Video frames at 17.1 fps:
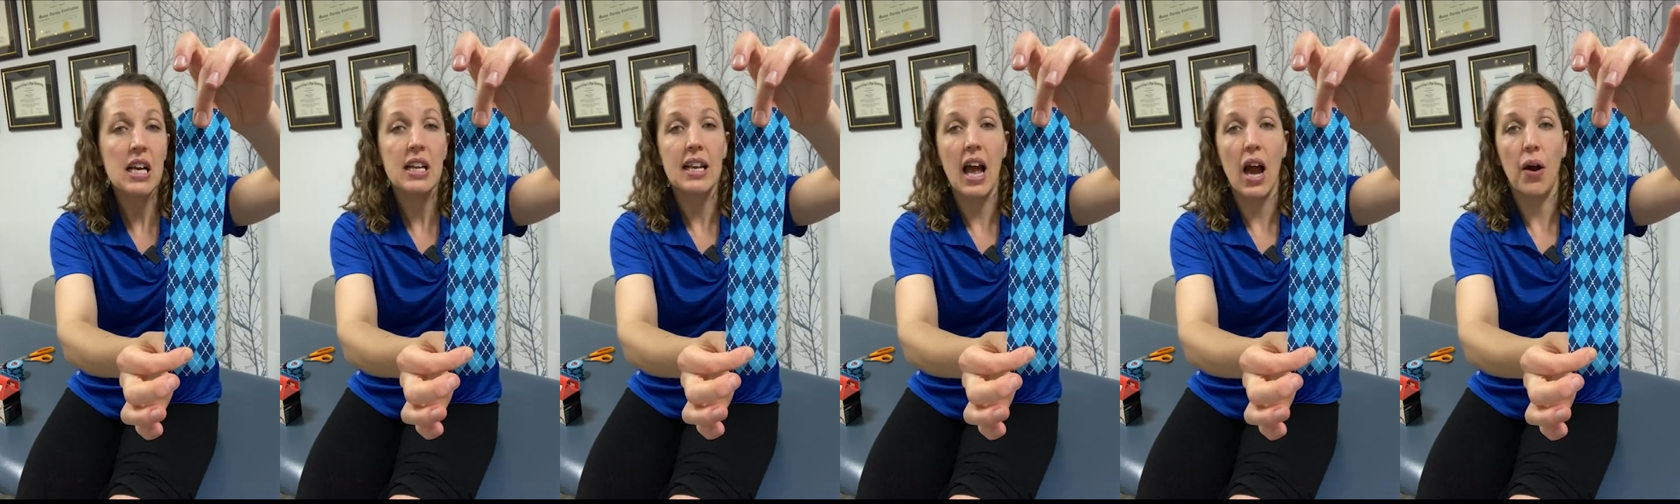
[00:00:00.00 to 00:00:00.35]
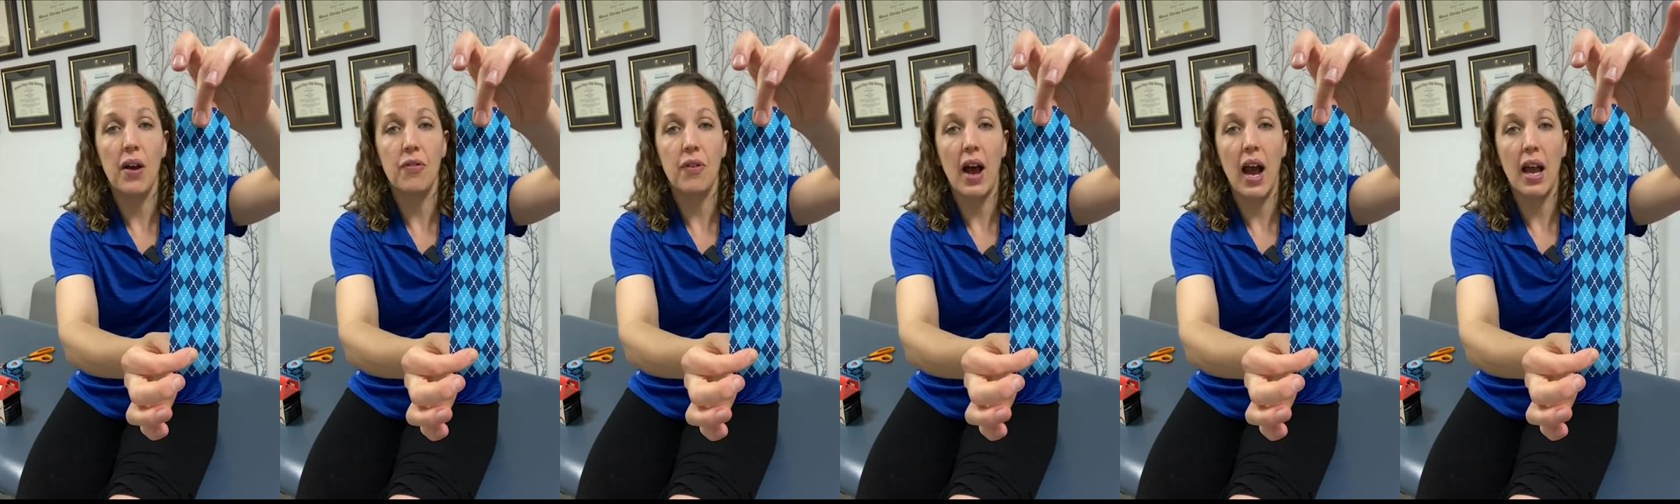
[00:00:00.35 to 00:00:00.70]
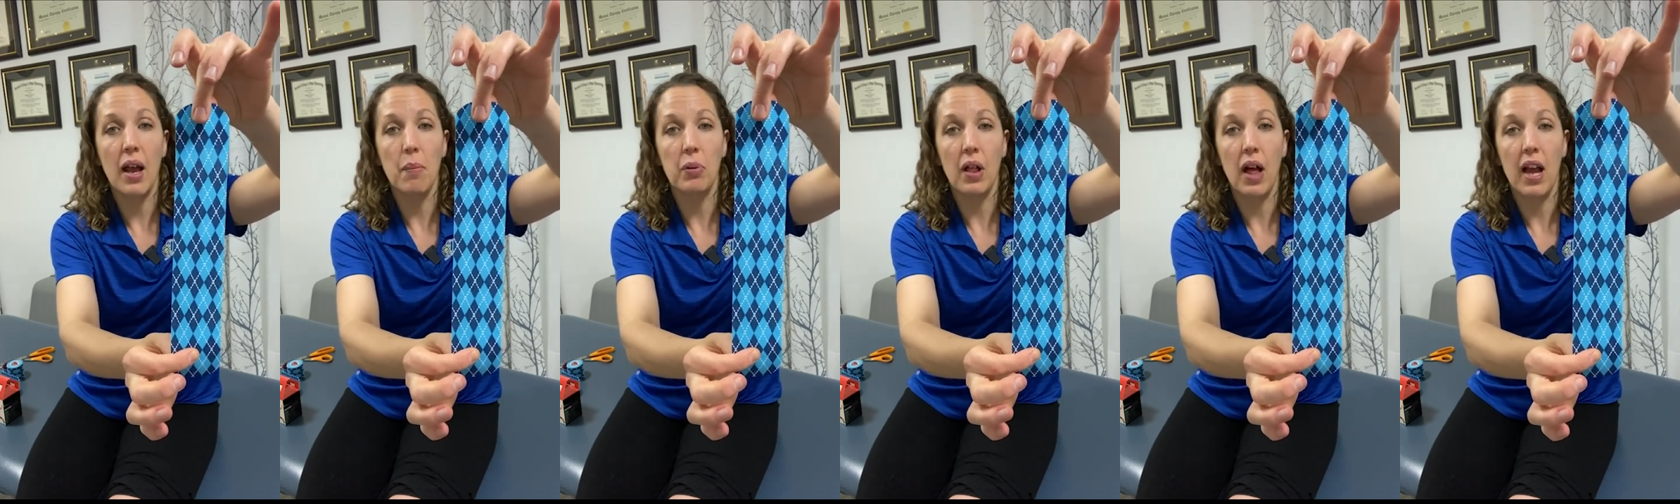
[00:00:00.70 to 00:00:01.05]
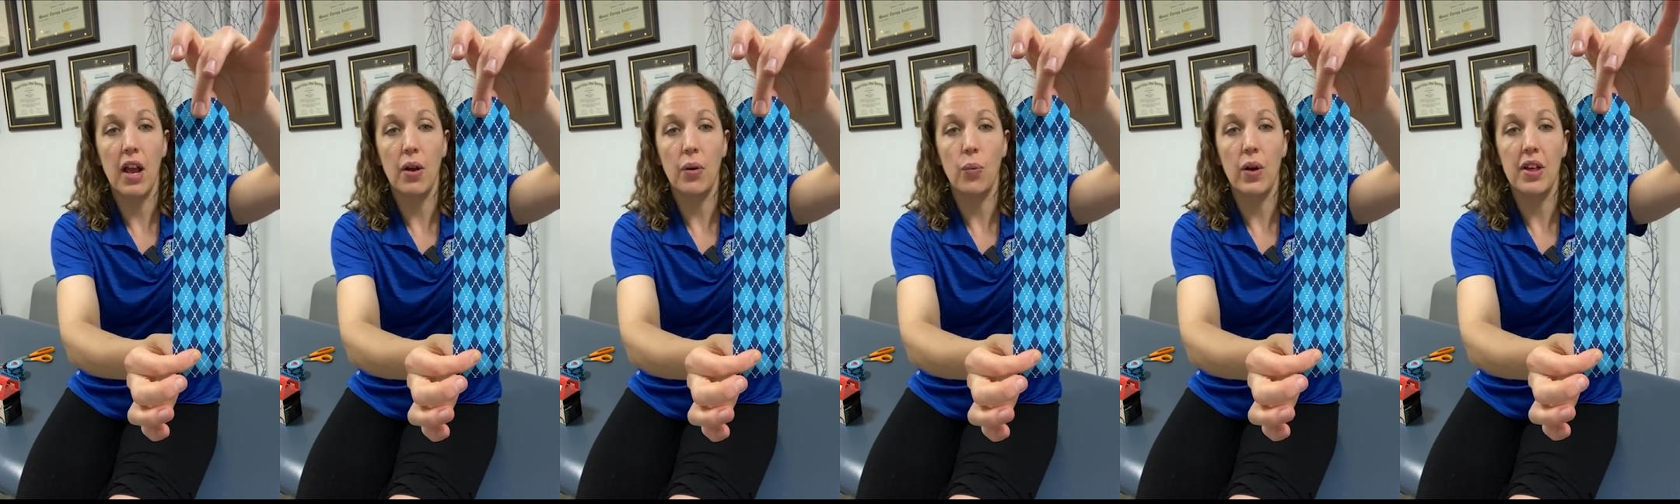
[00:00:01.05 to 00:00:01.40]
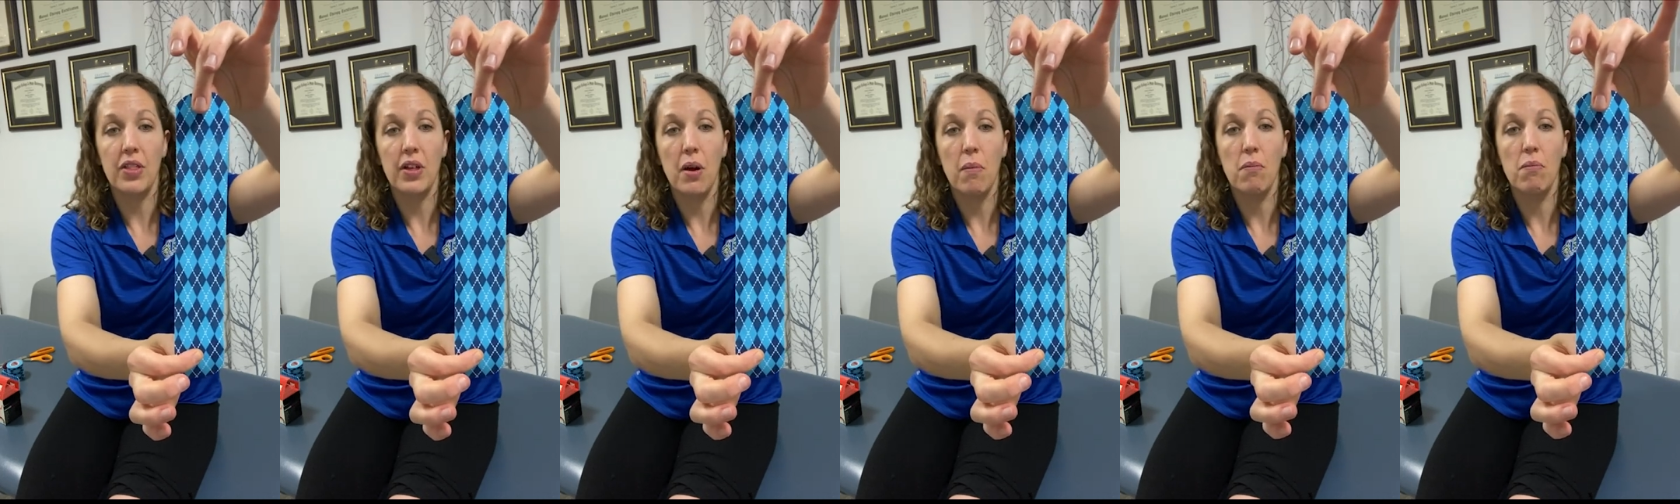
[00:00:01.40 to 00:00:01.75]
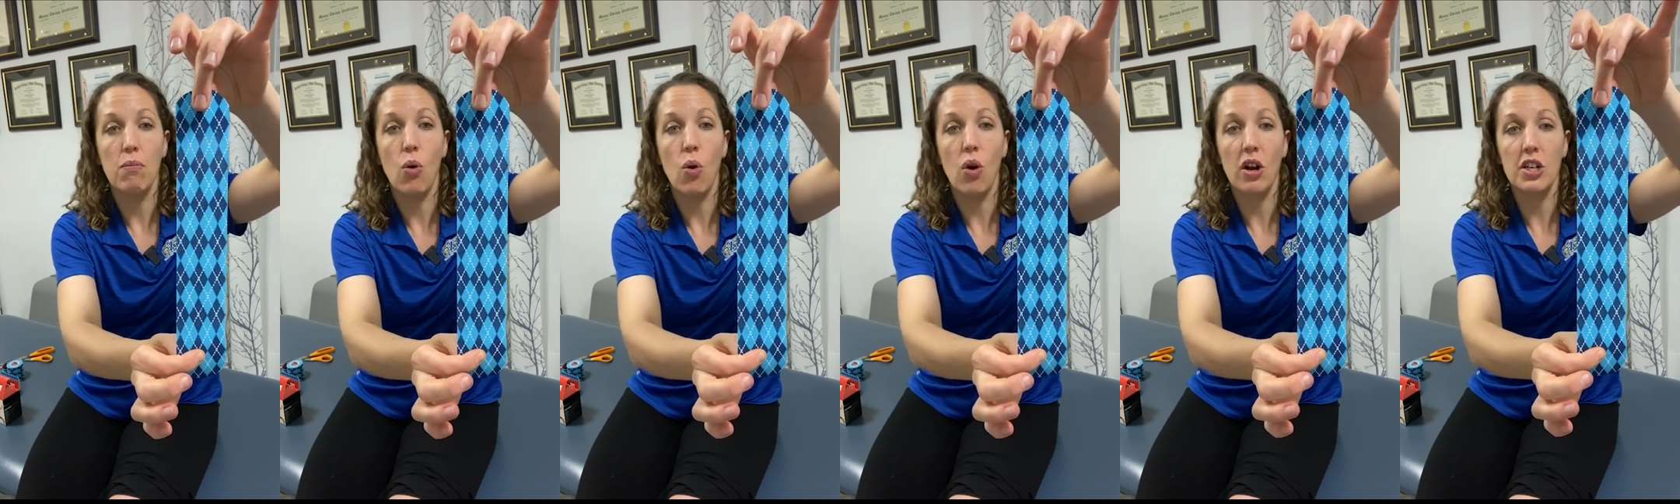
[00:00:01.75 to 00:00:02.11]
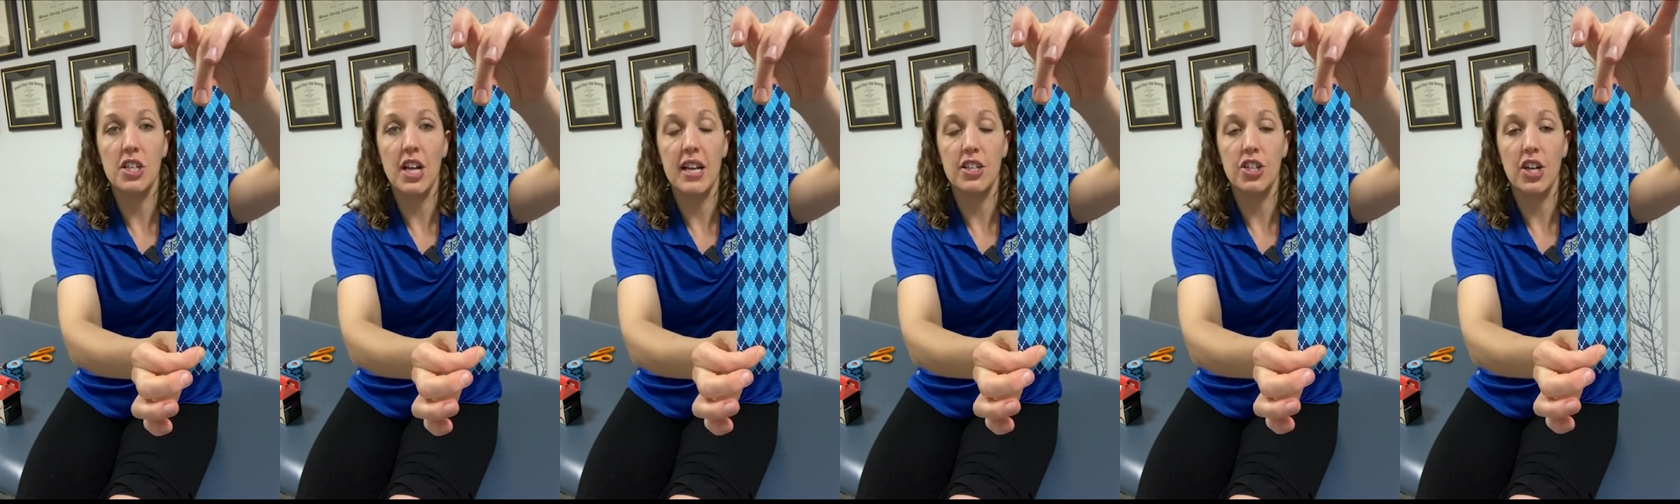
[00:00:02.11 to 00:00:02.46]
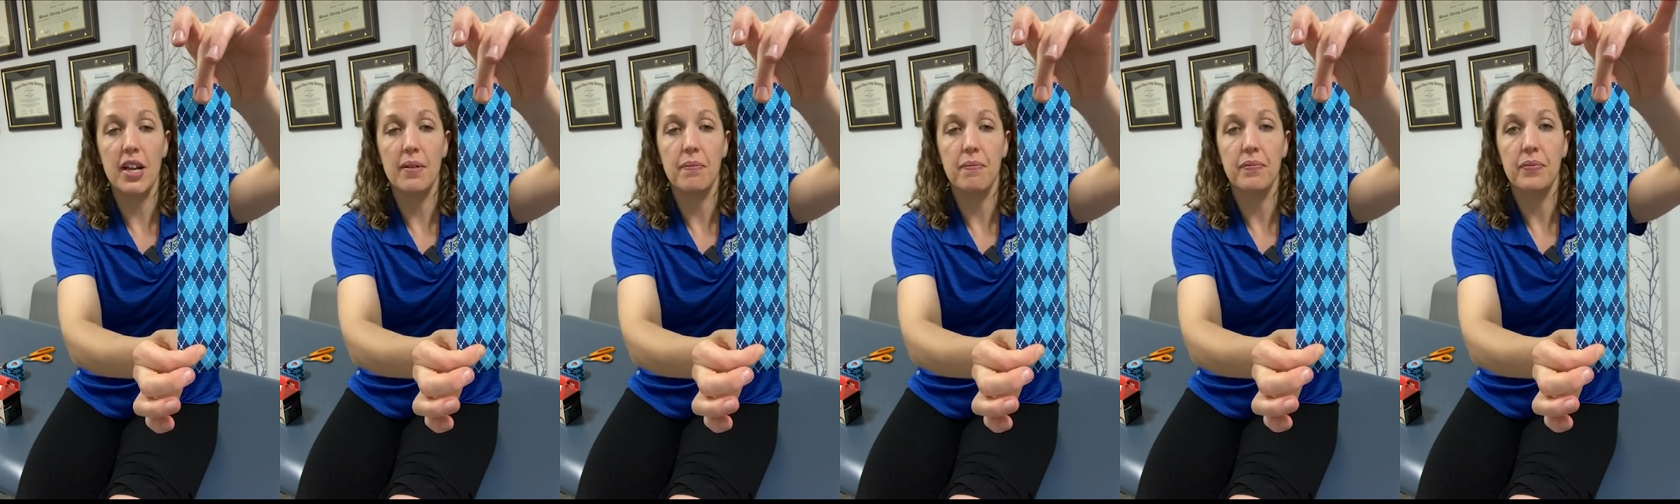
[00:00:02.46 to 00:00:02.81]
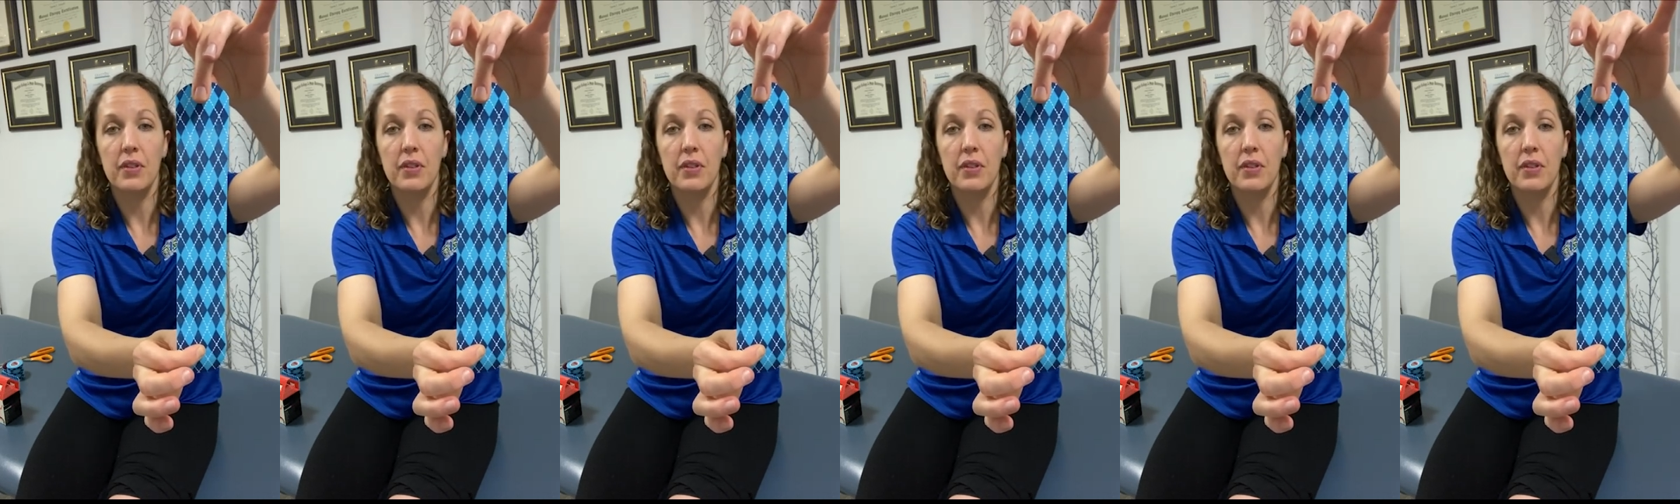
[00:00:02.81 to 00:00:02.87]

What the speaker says: Now, if I apply it with more tension,